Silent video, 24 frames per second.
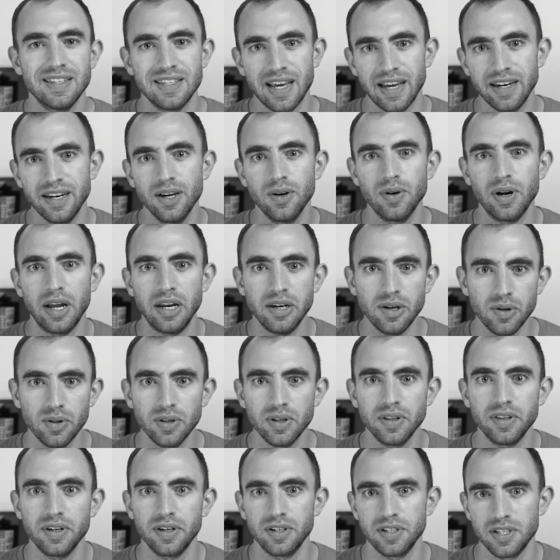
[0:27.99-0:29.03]
Side note, I know that
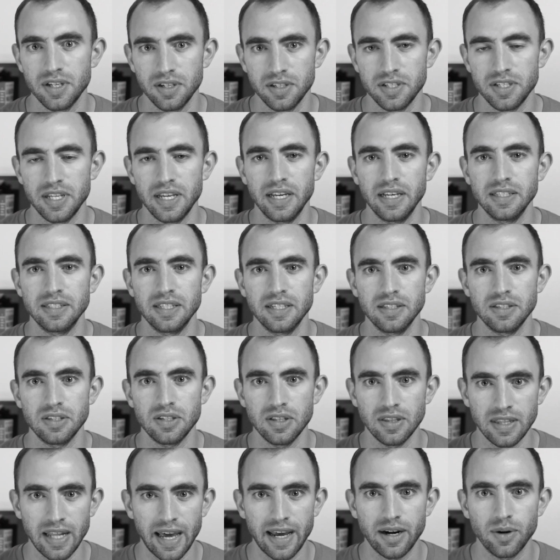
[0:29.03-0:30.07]
there are such things as
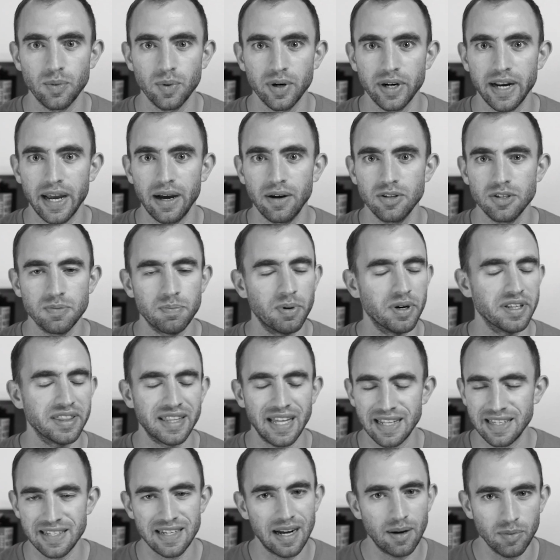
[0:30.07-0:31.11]
ladder workouts, but
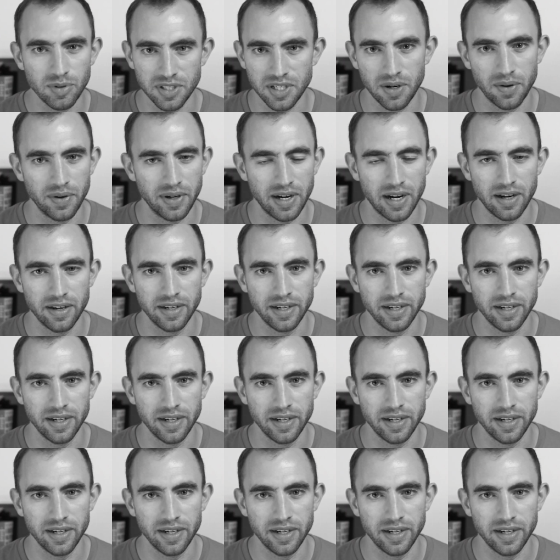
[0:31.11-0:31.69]
that's not what's going on